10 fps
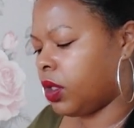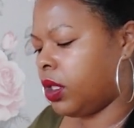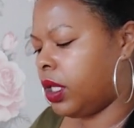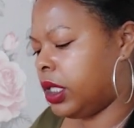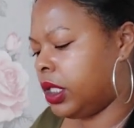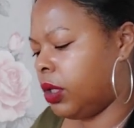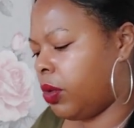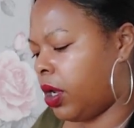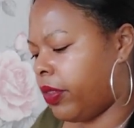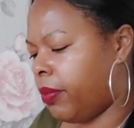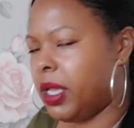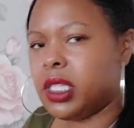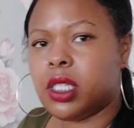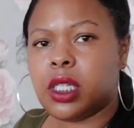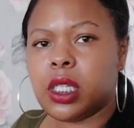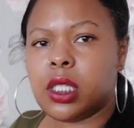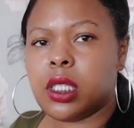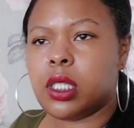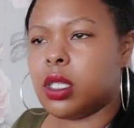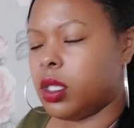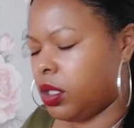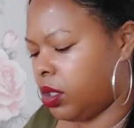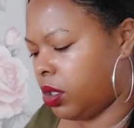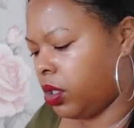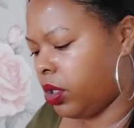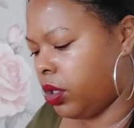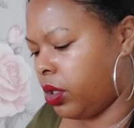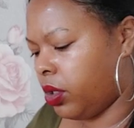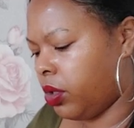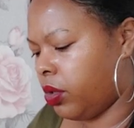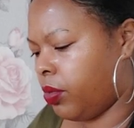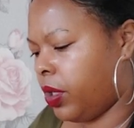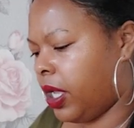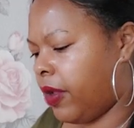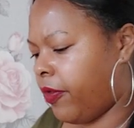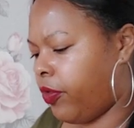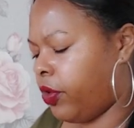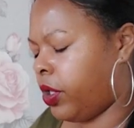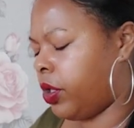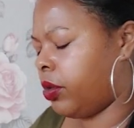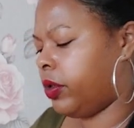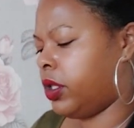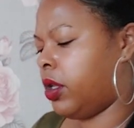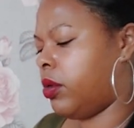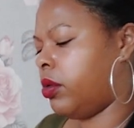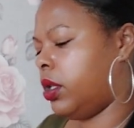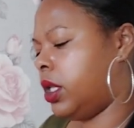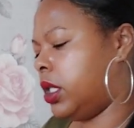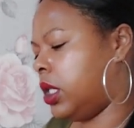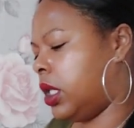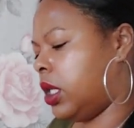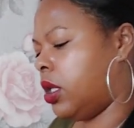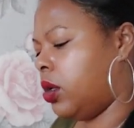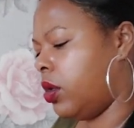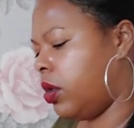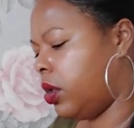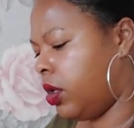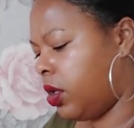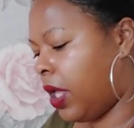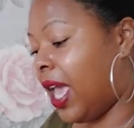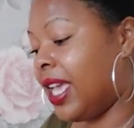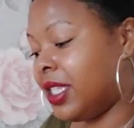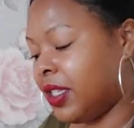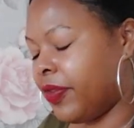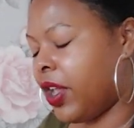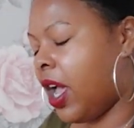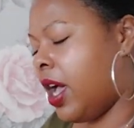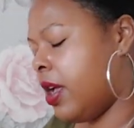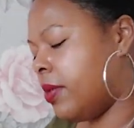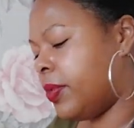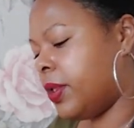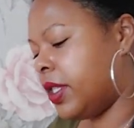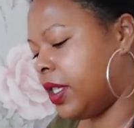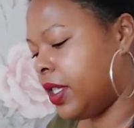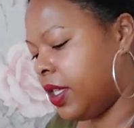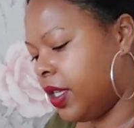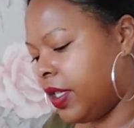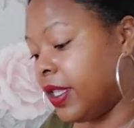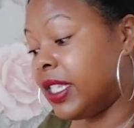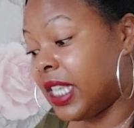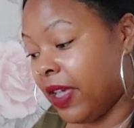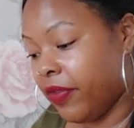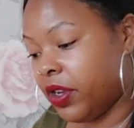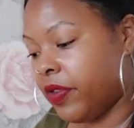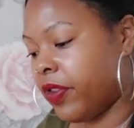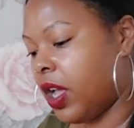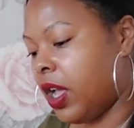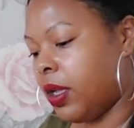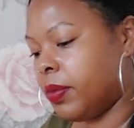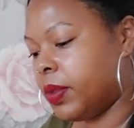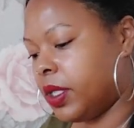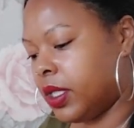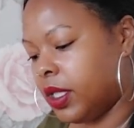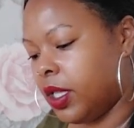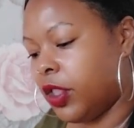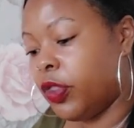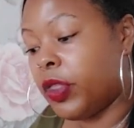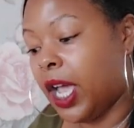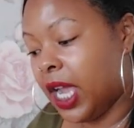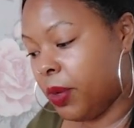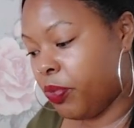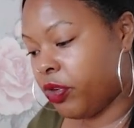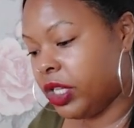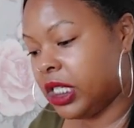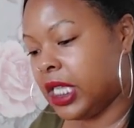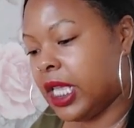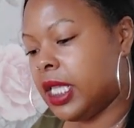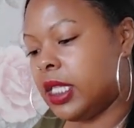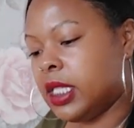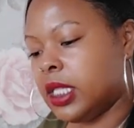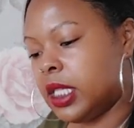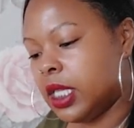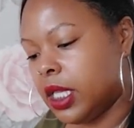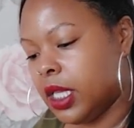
and let's see what other messages we have for you. So let's see. Ace of Cups, 7 of Cups, the High Priestess,